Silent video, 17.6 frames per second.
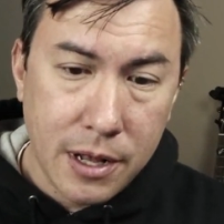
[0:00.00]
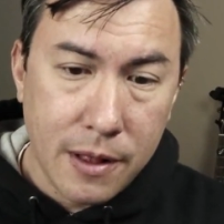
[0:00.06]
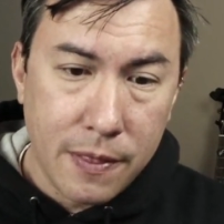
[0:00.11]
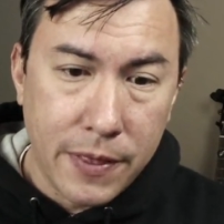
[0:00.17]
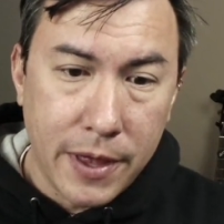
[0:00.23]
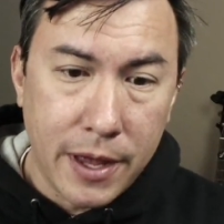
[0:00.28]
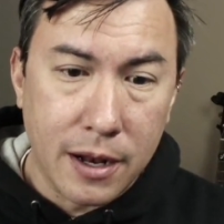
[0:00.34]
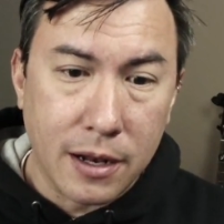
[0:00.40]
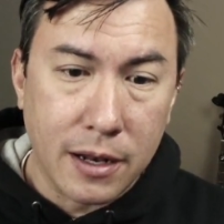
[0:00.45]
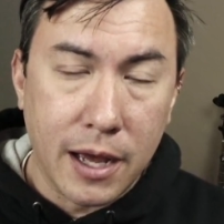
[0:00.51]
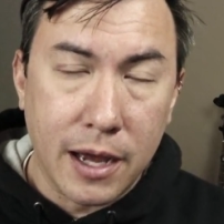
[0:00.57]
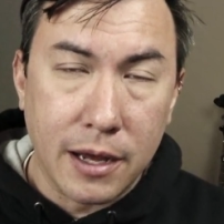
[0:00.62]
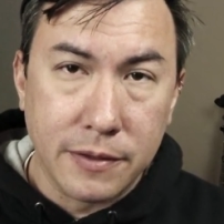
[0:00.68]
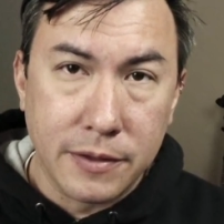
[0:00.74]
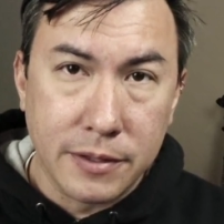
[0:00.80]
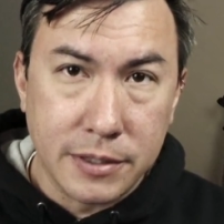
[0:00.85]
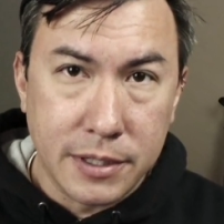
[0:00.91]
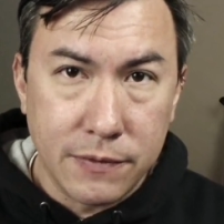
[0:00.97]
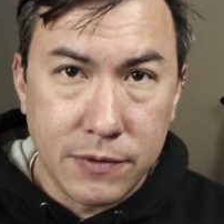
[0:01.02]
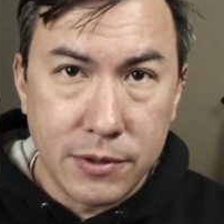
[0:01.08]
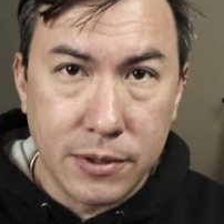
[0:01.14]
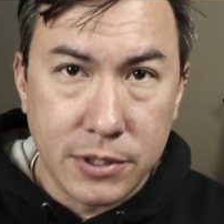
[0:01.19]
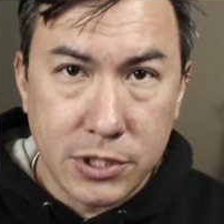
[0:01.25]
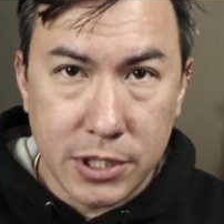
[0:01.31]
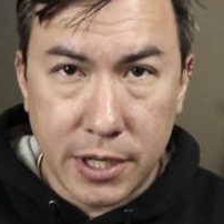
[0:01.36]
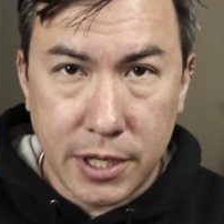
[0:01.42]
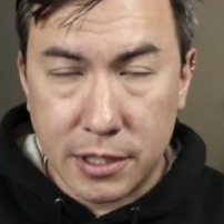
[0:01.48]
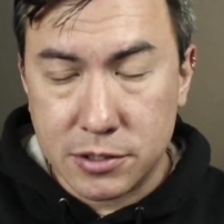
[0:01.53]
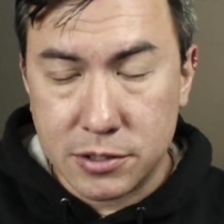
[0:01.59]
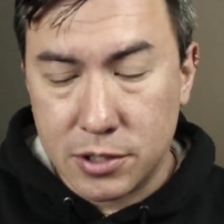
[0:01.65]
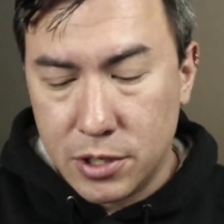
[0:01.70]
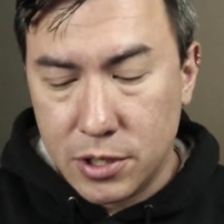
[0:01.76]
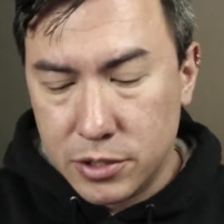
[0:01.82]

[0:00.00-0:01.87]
that they give you a chance